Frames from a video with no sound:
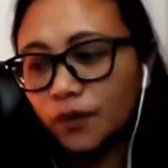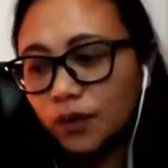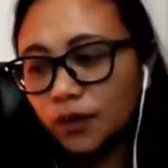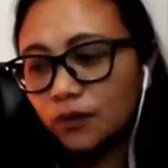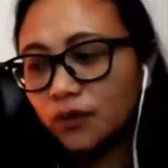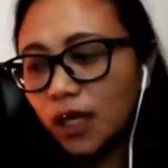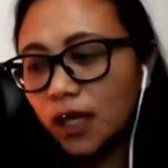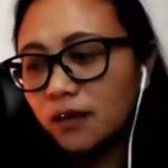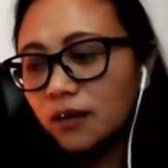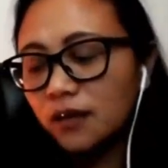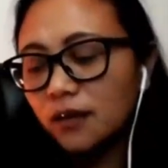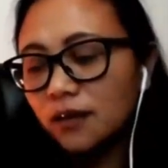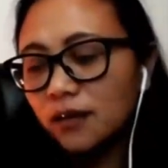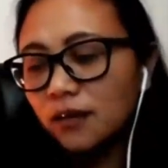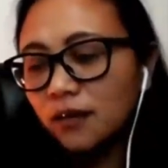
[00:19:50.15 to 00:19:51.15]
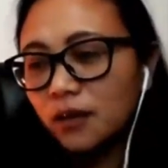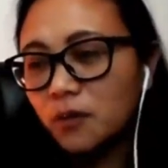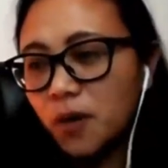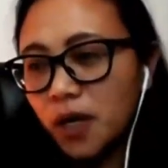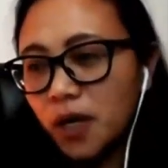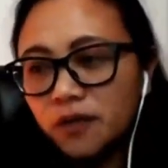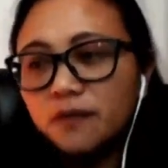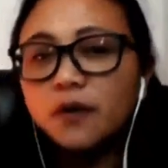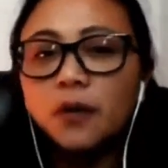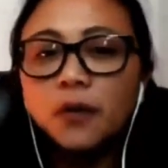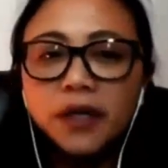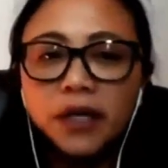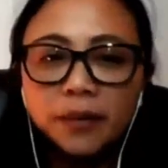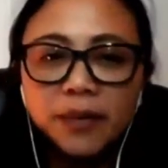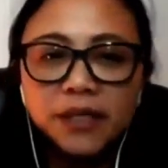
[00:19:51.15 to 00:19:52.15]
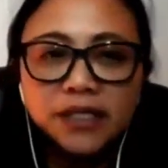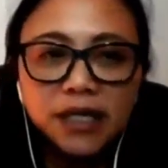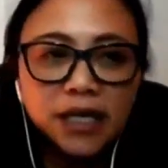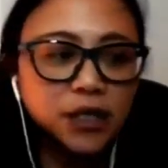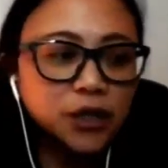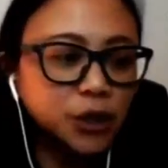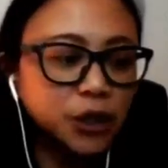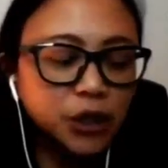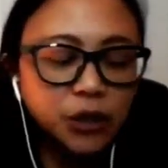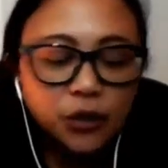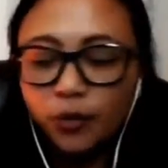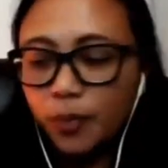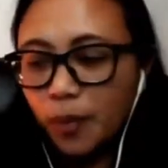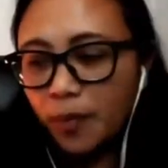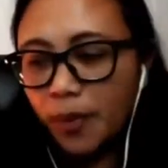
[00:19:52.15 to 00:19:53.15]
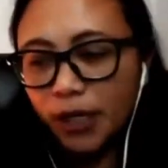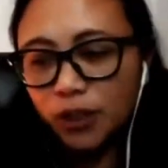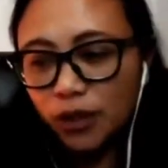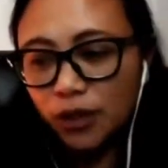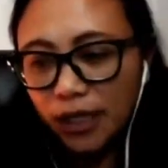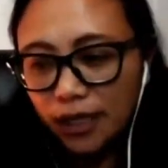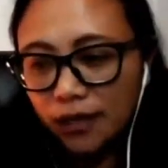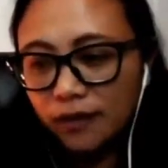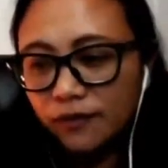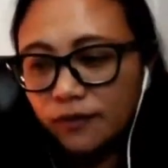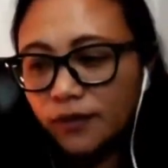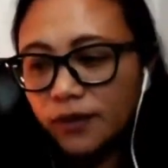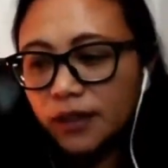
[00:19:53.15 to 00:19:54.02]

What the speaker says: Okay, otherwise phone them and say you're prepared to leave